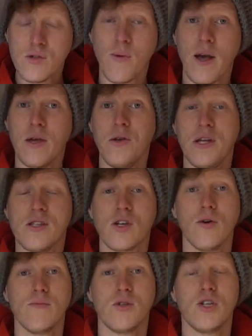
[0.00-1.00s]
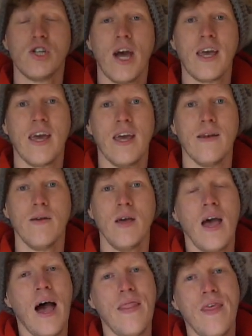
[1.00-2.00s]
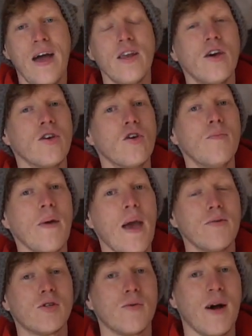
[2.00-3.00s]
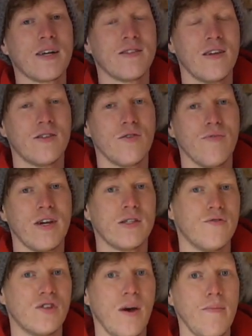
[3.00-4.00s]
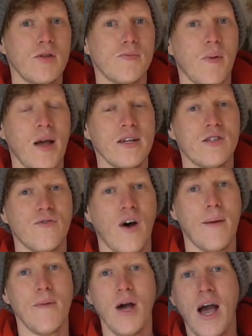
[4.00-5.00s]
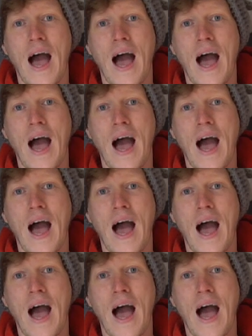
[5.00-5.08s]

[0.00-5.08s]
is where you need to come to check in and then you'll be able to access the rest of Shepherd's Place Farm